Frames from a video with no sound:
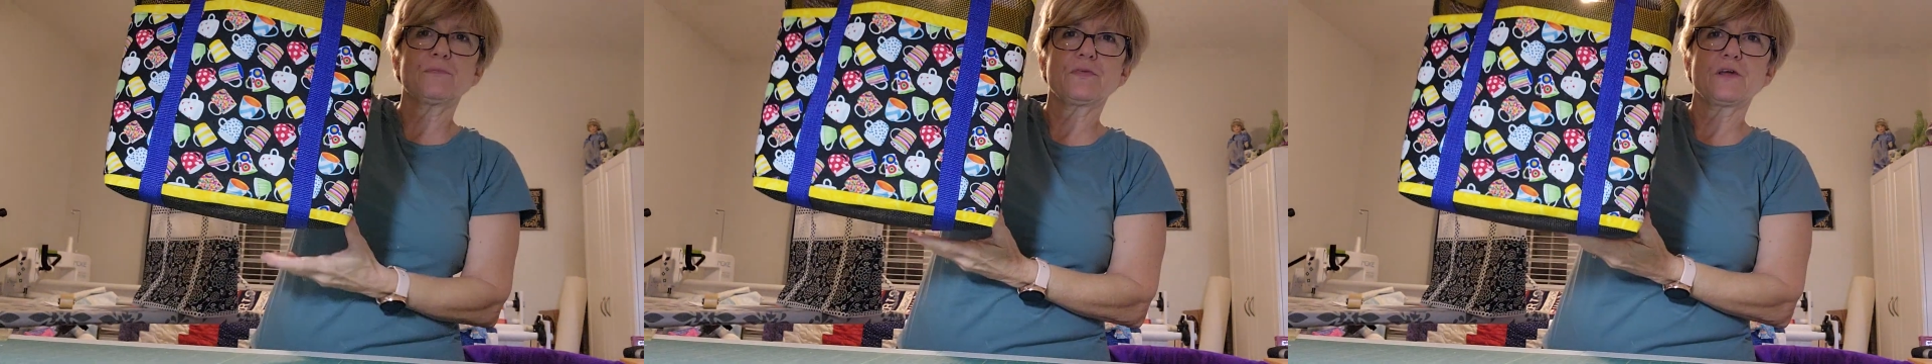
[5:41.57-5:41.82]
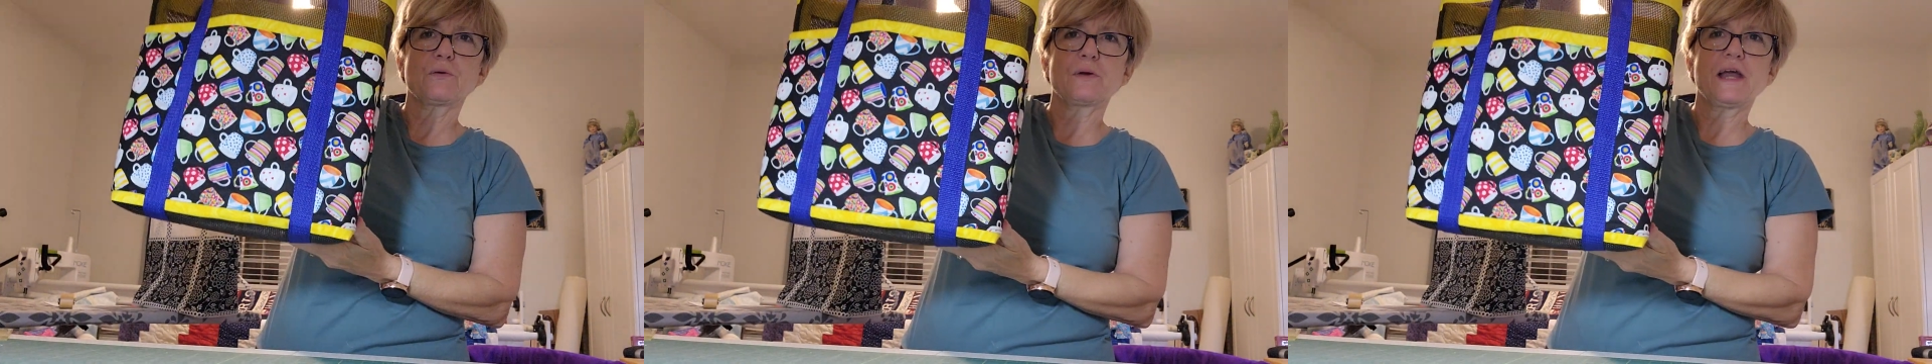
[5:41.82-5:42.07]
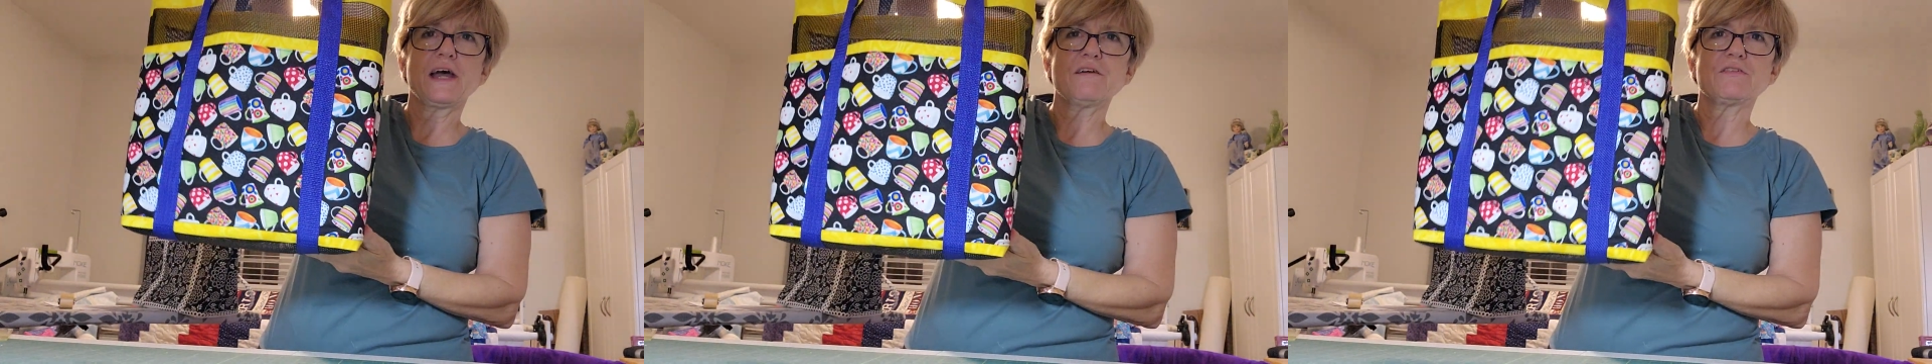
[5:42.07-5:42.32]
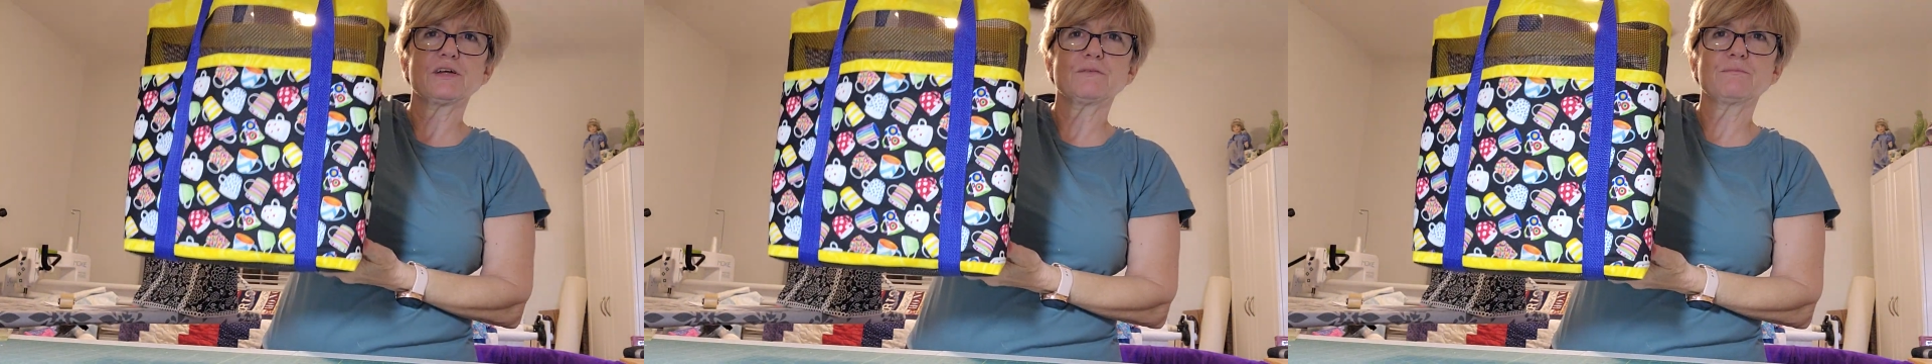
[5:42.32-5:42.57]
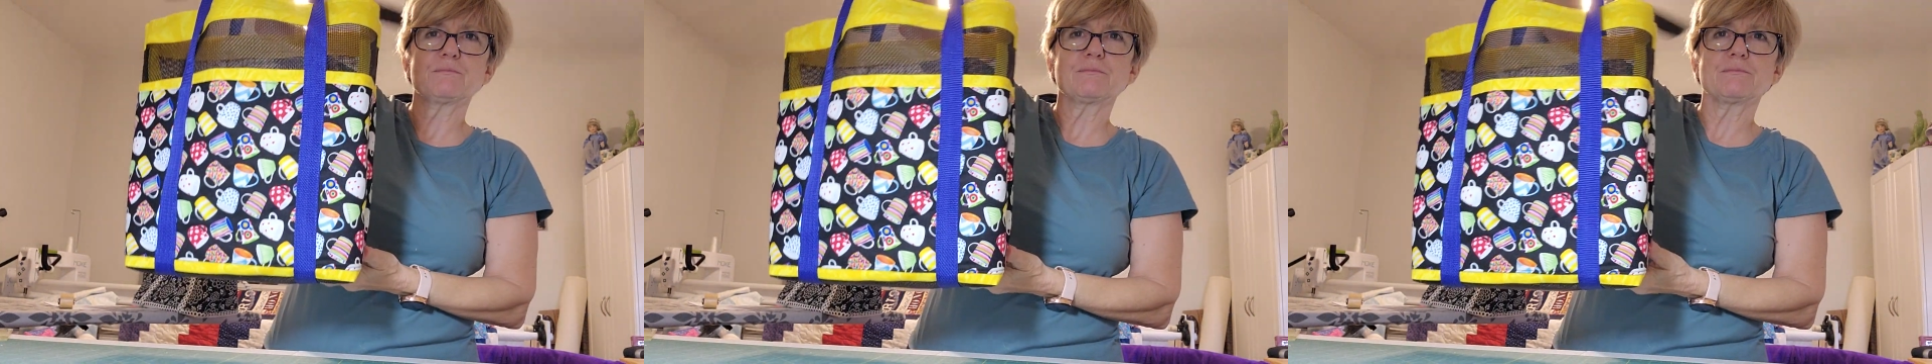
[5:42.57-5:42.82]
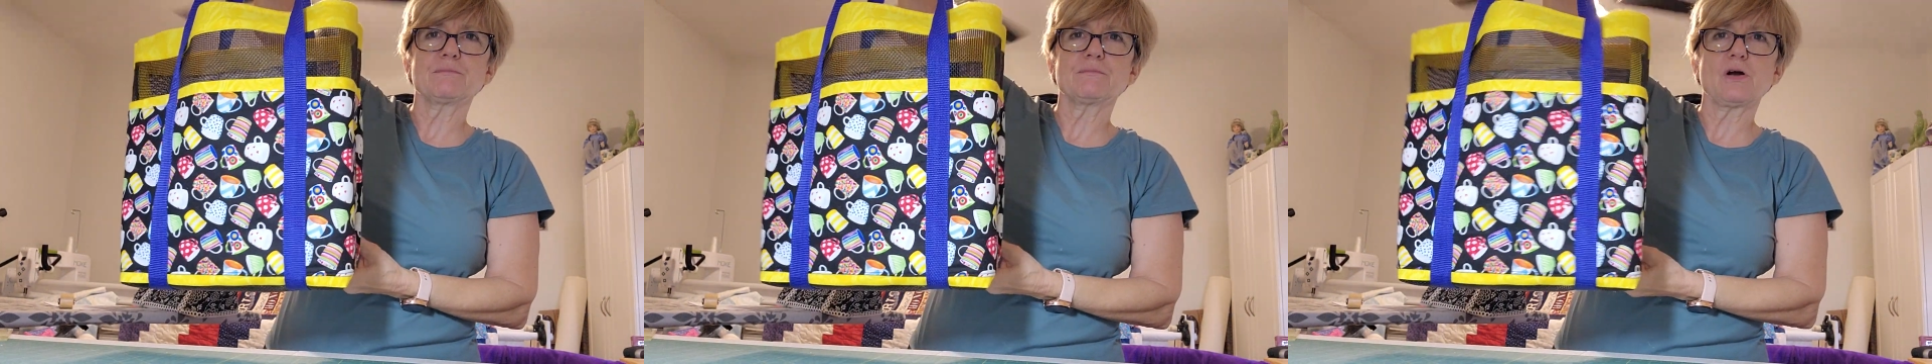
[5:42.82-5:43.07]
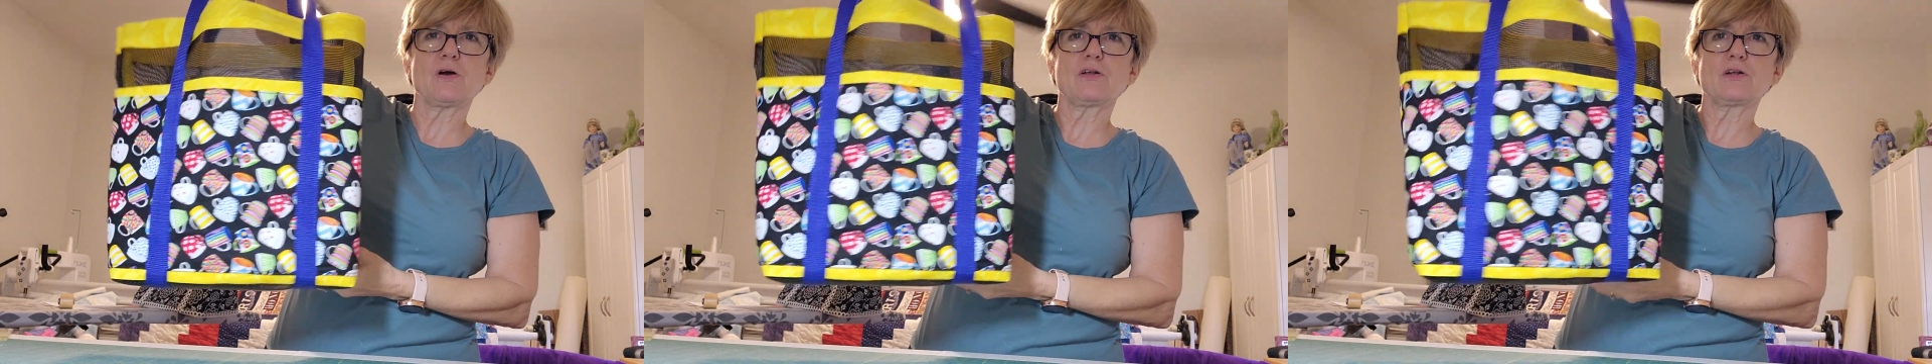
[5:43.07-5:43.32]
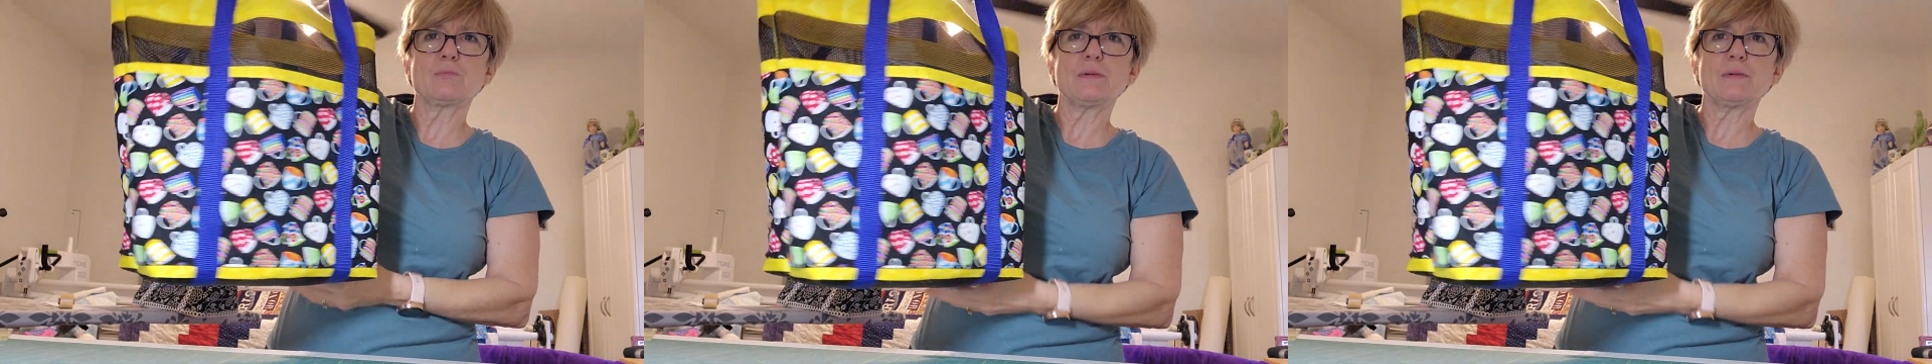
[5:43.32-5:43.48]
there we have it, our little